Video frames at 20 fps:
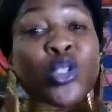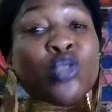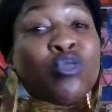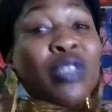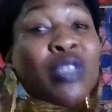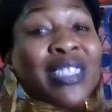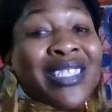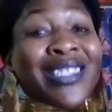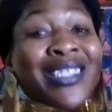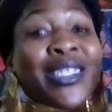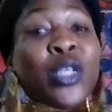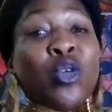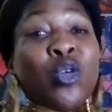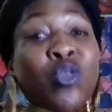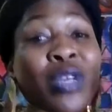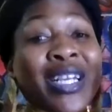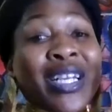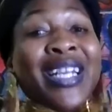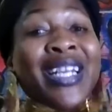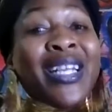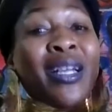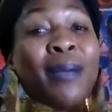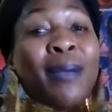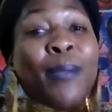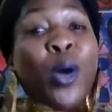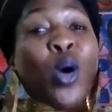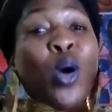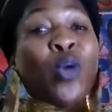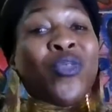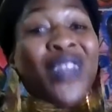You could still get him
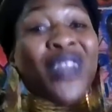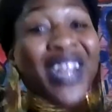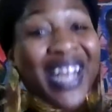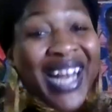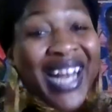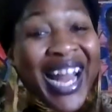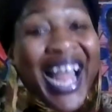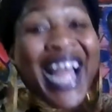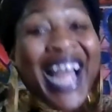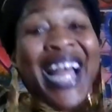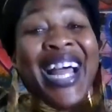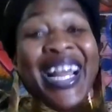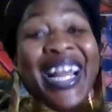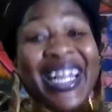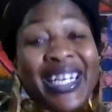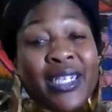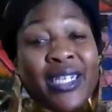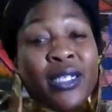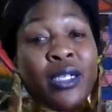on the line.